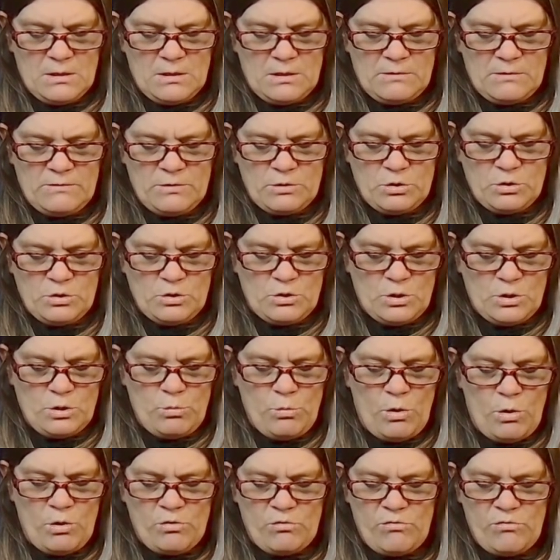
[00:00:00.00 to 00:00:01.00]
If we just do
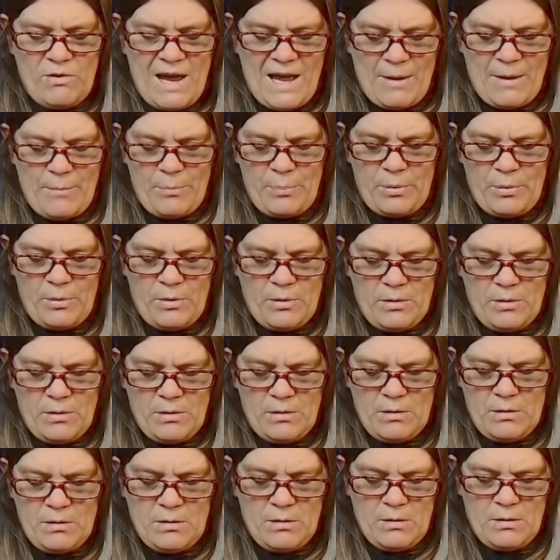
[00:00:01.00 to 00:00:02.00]
one wrap
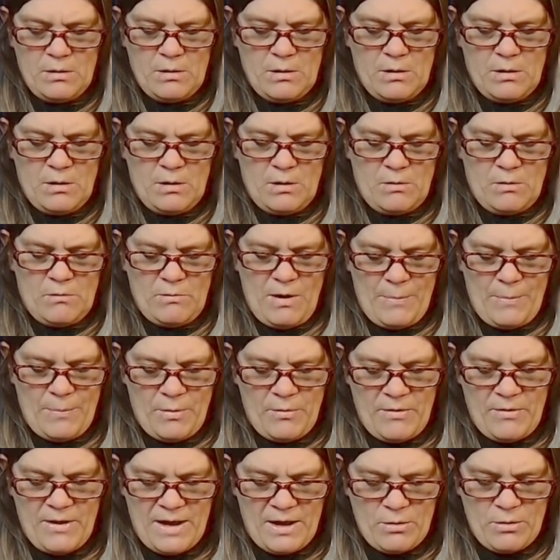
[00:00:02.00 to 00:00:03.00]

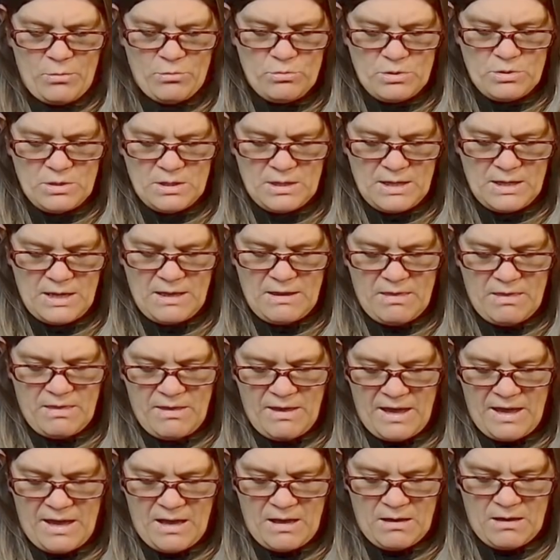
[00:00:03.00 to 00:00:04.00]
around like
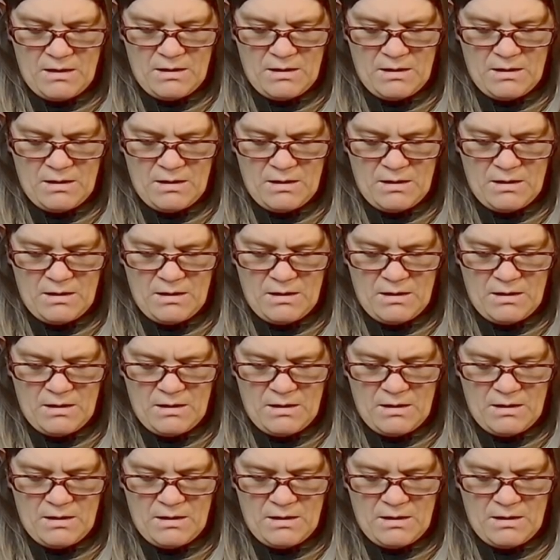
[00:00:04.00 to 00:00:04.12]
that